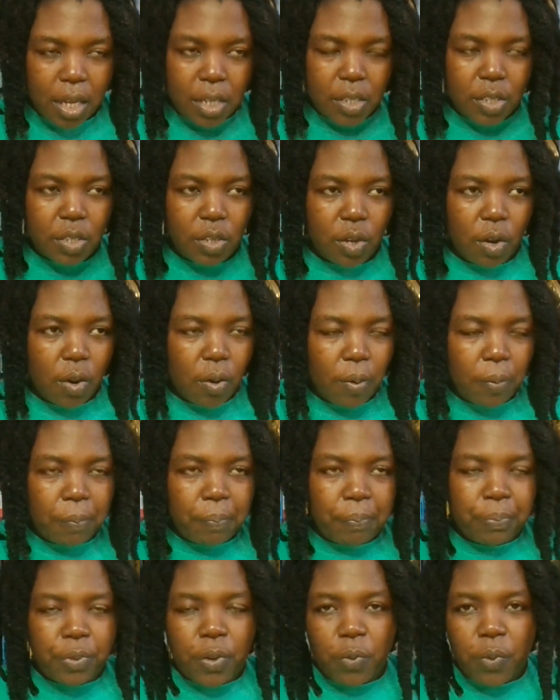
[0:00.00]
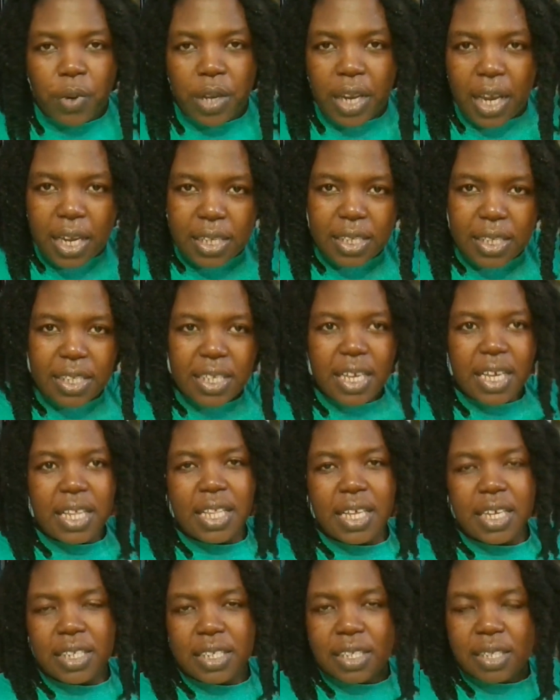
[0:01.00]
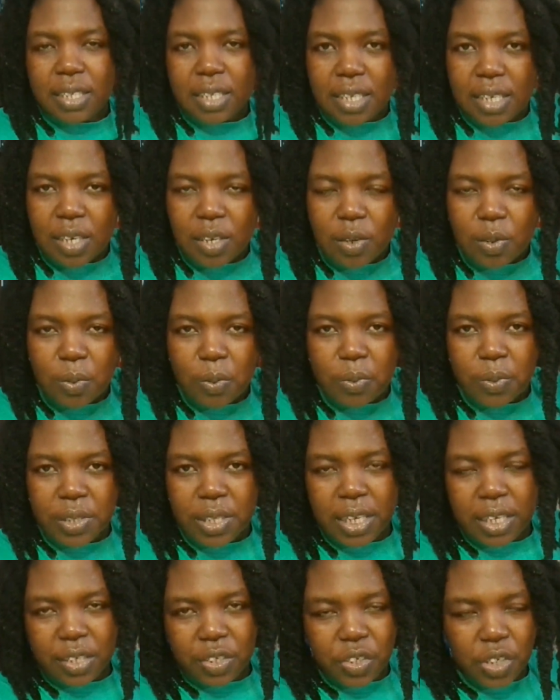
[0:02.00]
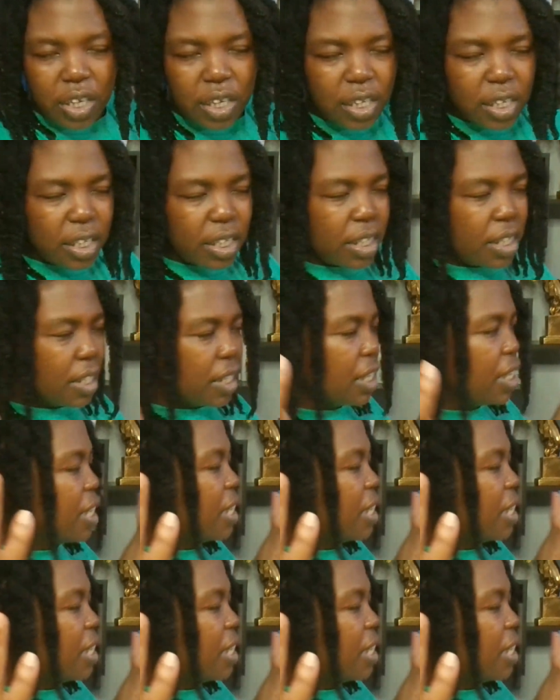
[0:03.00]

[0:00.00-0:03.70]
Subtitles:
So when I say that loose and chunky,